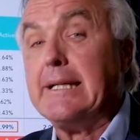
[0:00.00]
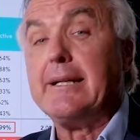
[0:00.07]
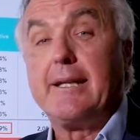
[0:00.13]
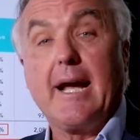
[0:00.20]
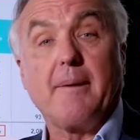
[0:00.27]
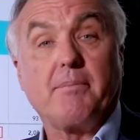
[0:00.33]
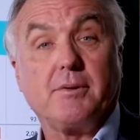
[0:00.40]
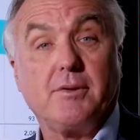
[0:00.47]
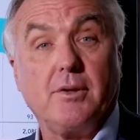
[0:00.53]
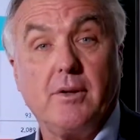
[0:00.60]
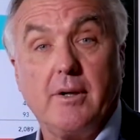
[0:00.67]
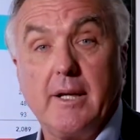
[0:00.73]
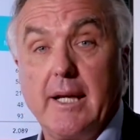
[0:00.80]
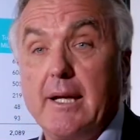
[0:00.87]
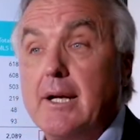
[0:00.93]
the
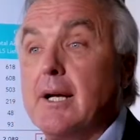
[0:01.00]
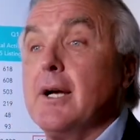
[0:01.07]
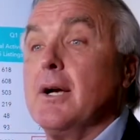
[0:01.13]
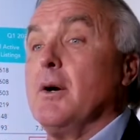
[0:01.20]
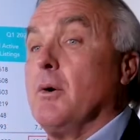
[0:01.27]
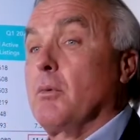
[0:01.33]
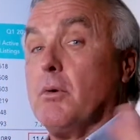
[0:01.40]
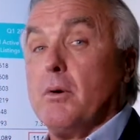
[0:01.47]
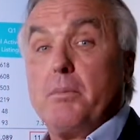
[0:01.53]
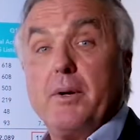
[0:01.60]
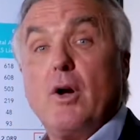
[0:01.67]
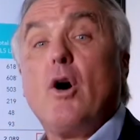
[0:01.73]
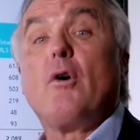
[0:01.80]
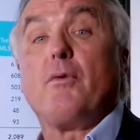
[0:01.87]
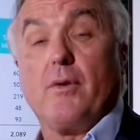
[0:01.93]
opportunity will be
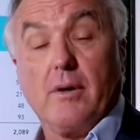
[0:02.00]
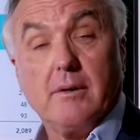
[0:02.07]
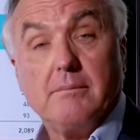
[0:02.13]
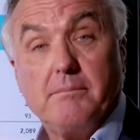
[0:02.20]
over